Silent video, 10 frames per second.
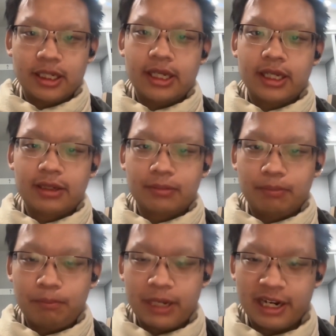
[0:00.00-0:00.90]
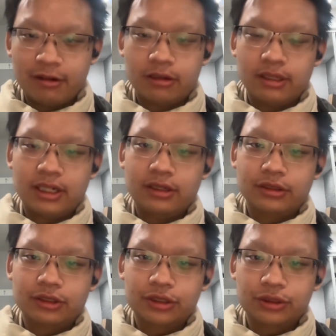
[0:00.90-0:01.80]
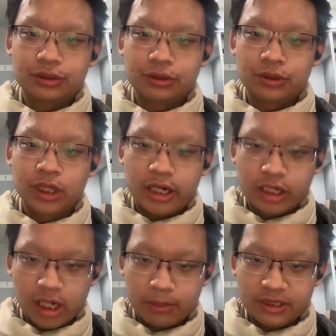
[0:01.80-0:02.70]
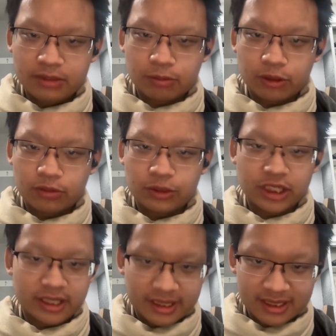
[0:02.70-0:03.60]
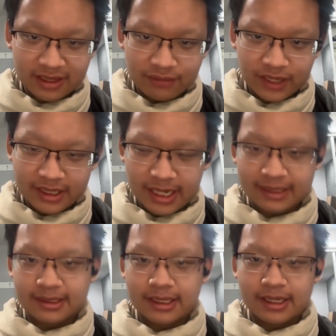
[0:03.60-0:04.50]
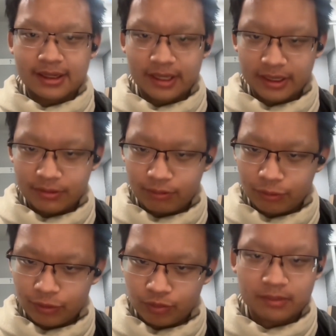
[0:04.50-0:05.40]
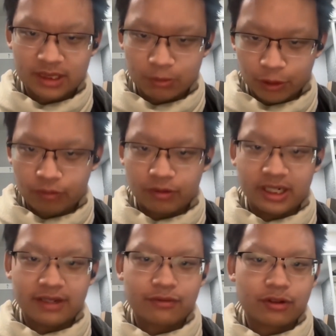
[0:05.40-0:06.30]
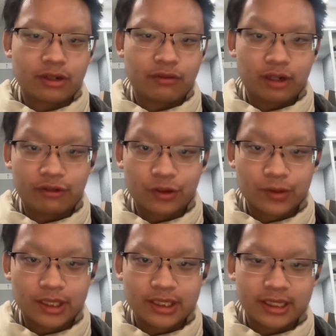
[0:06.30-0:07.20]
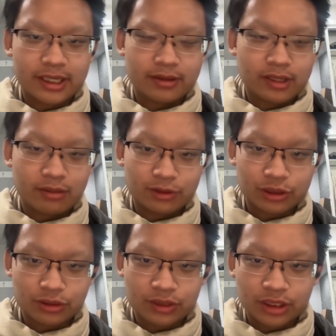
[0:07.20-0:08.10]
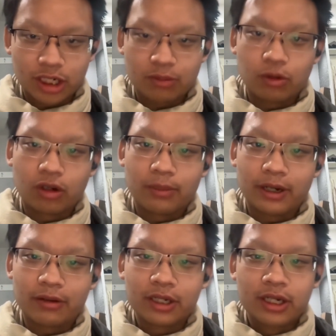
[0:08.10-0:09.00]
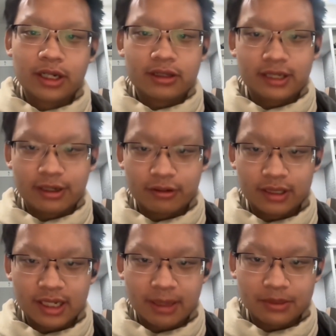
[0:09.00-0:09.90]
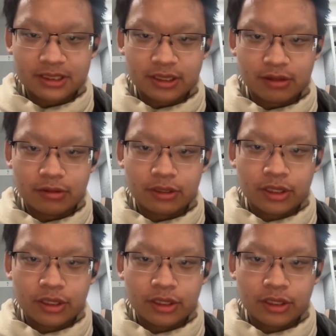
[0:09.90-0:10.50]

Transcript: in parallel to Gomben's work, which I think is fantastic, I think is worth reading for everyone, and that we'll surely talk more about later in the episode.